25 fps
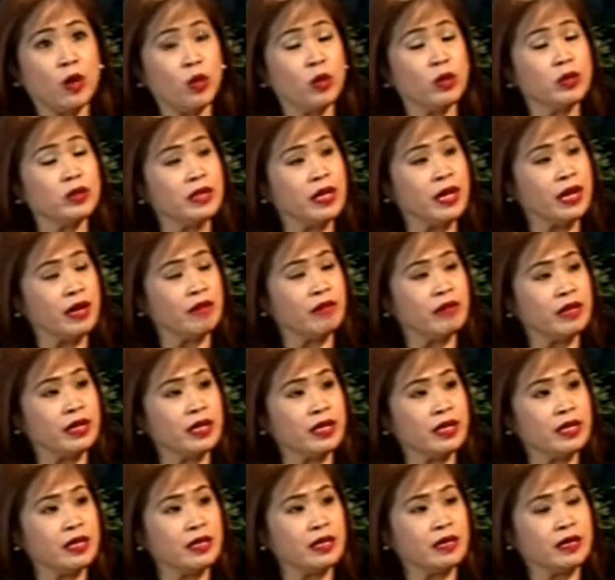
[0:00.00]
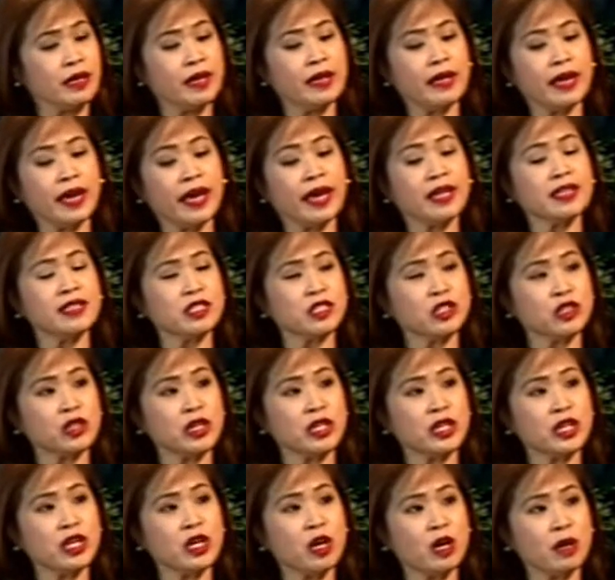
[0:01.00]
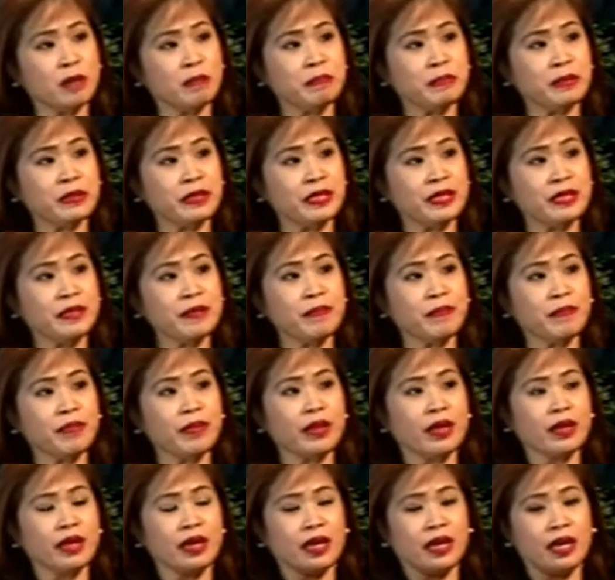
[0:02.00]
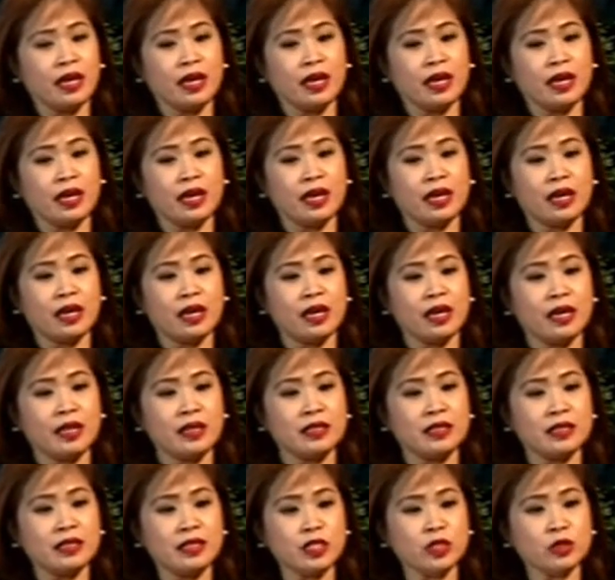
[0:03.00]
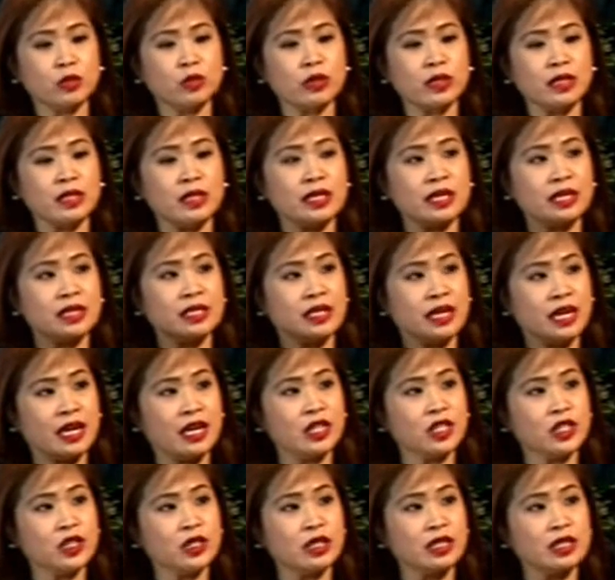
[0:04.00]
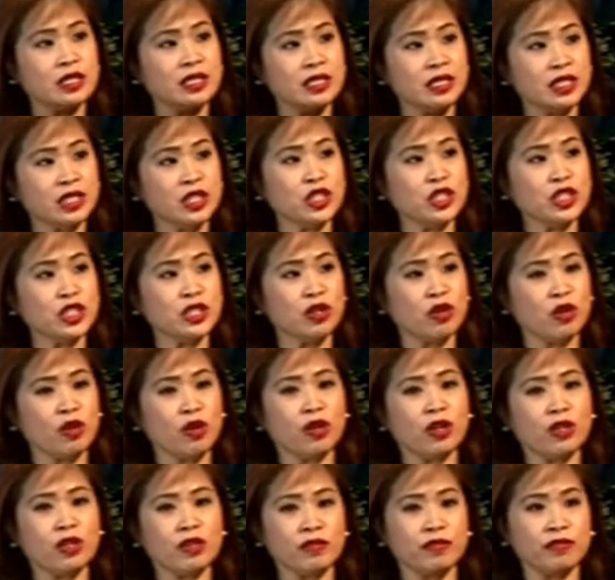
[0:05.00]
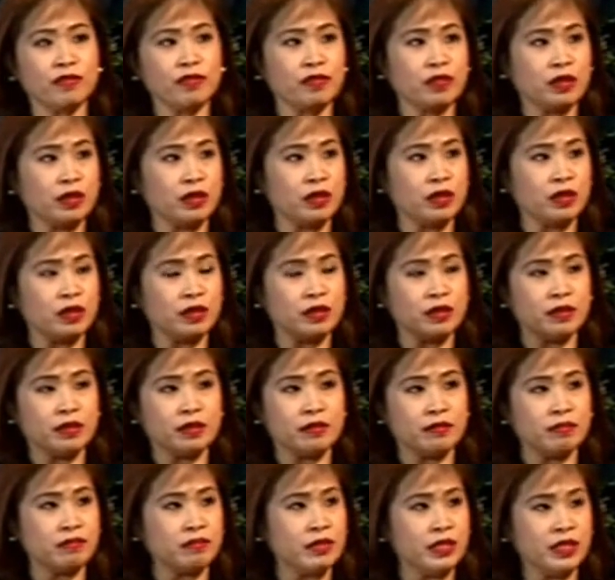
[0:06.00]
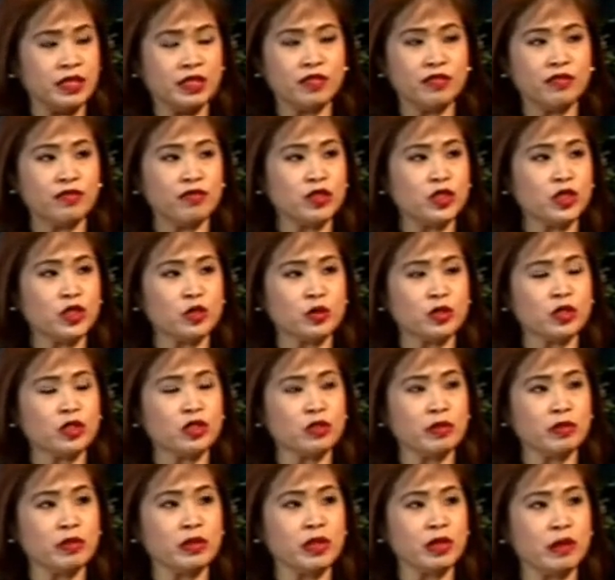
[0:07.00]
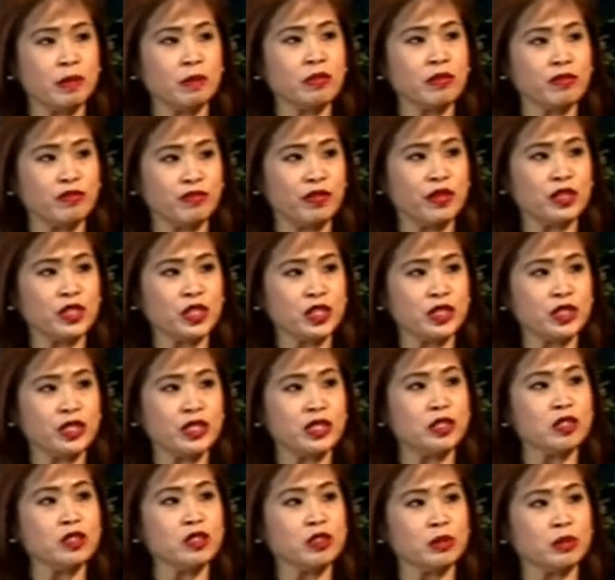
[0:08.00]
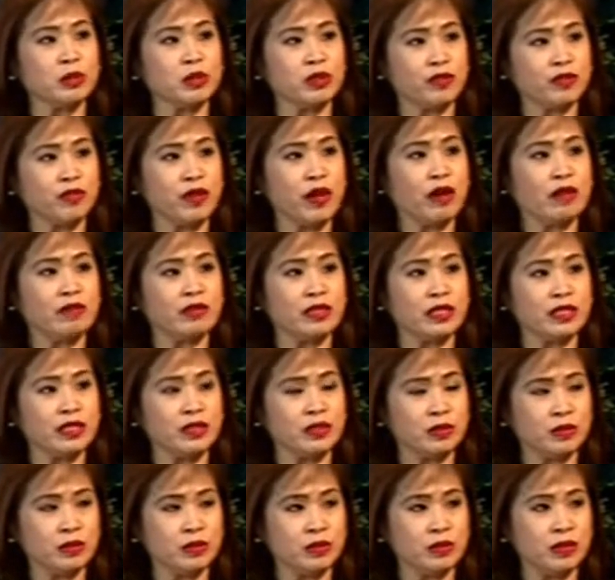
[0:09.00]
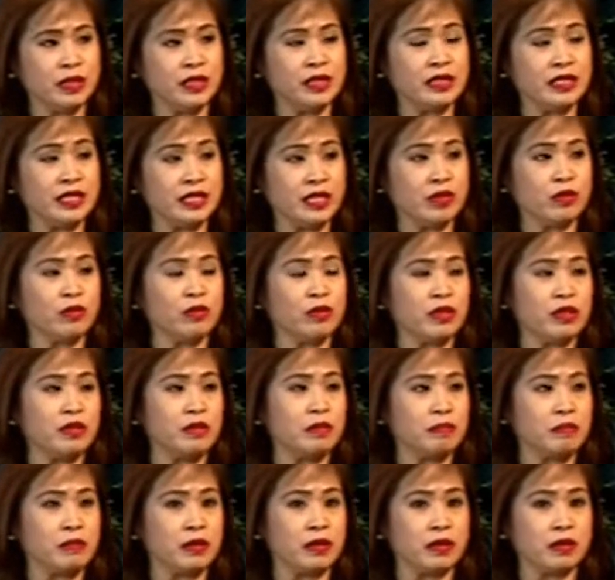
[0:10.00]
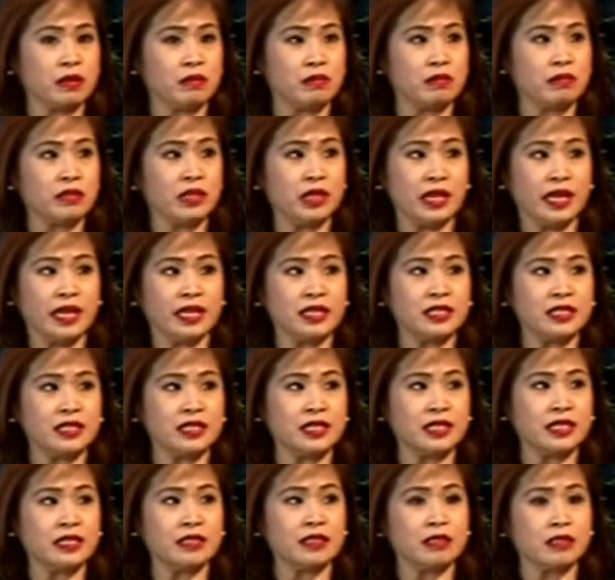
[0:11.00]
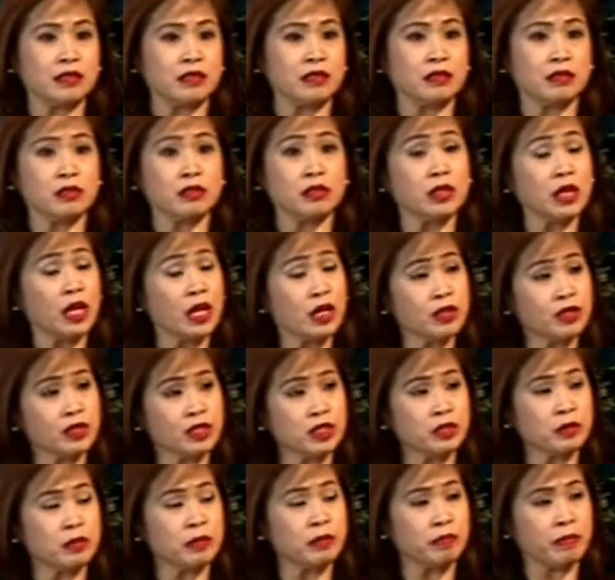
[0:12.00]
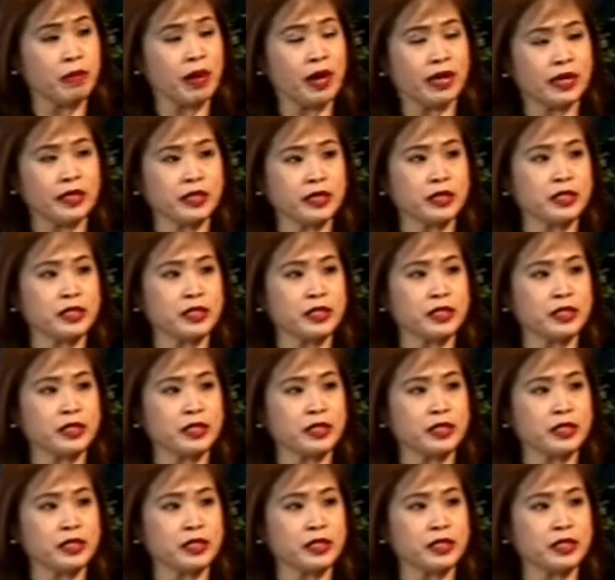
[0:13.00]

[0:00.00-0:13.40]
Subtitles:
hold now I had a training company, and this one is actually teaching all of the individuals to become professional in terms of how they do and deal with real estate sellers and buyers.